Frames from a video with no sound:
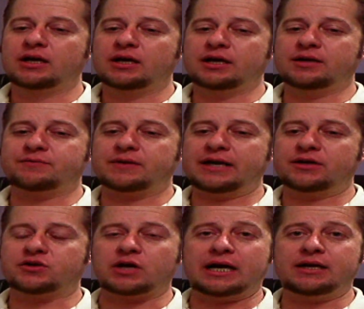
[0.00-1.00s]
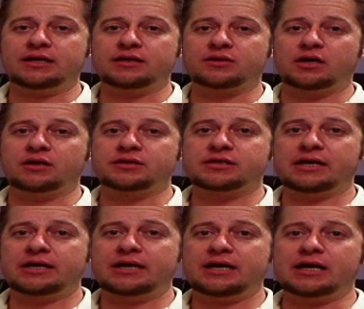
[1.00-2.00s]
if I tried it on
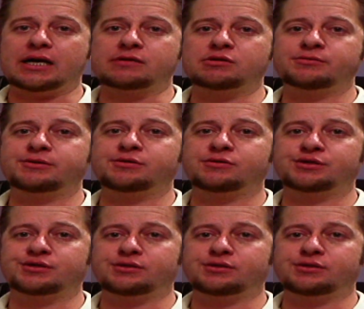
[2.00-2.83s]
Sunday I was gonna hold it